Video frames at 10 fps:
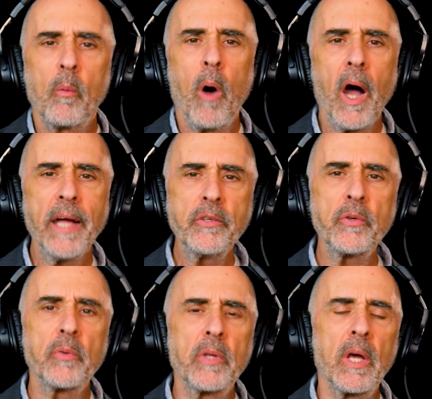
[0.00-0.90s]
Why
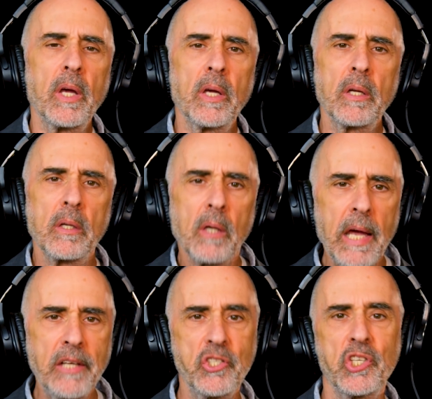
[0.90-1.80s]
do they
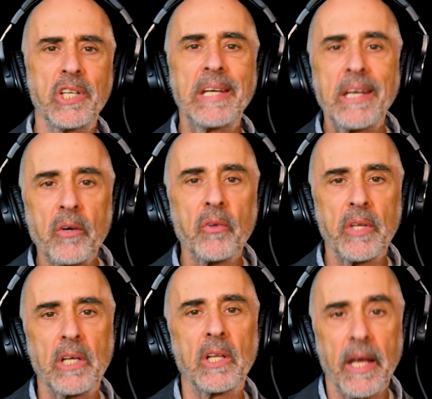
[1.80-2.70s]
engineer
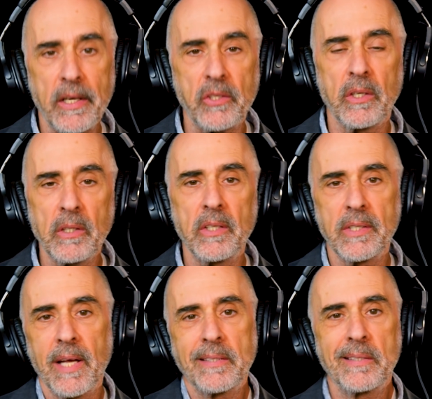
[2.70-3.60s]
the election? Because
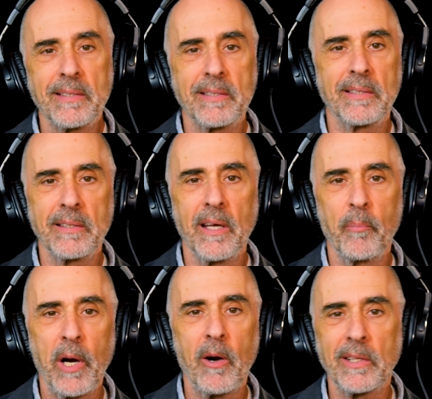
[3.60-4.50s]
that's
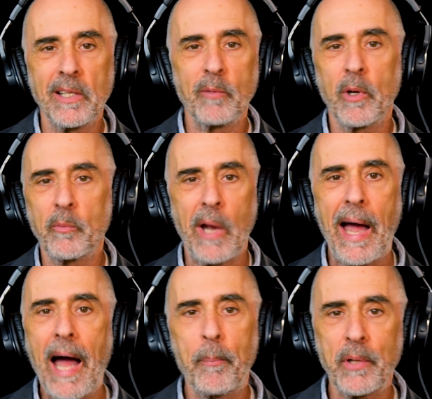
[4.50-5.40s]
apparently what
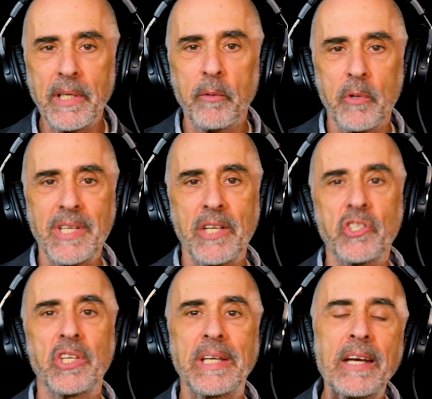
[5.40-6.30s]
happened. It was
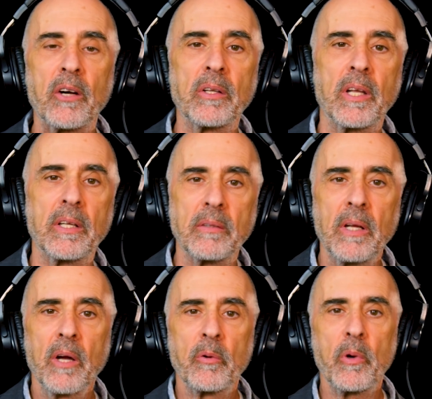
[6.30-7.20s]
engineered that
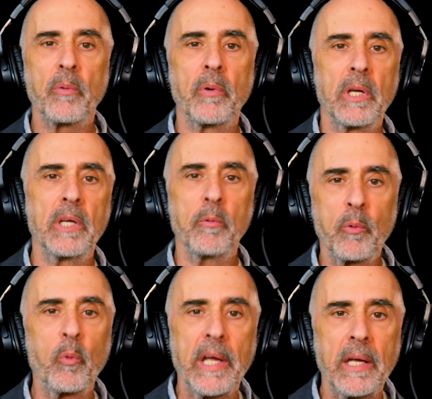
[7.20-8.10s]
he
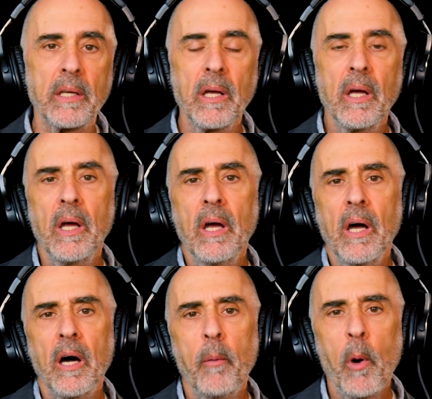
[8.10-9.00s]
would win.
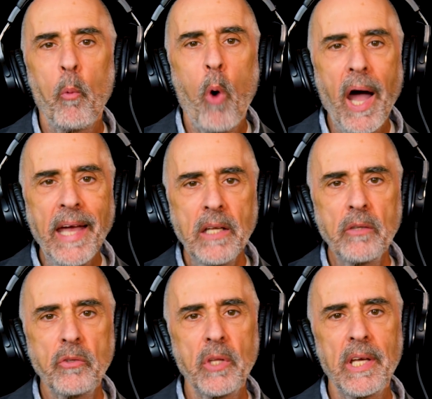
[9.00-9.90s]
But why
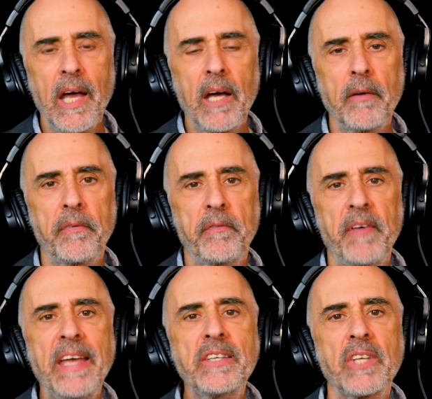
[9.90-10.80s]
do they have
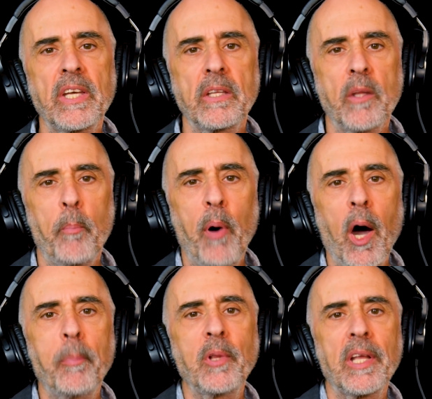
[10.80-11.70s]
facing the
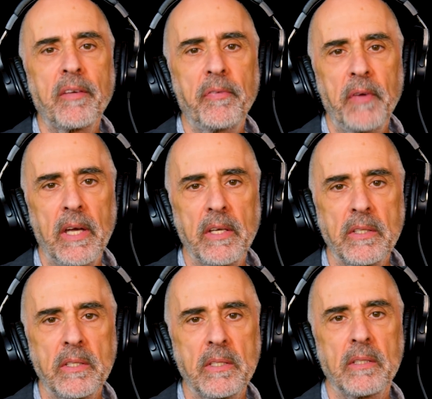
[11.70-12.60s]
public
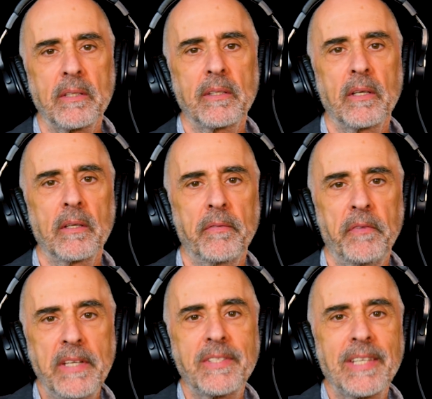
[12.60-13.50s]
face,
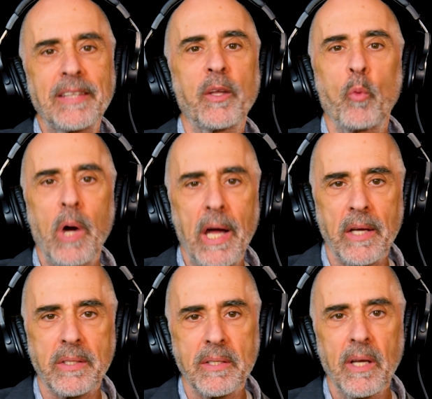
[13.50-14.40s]
facing the
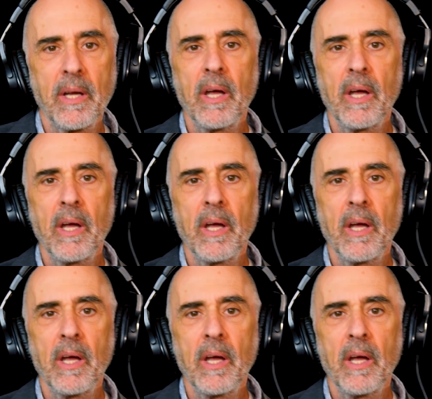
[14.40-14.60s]
West,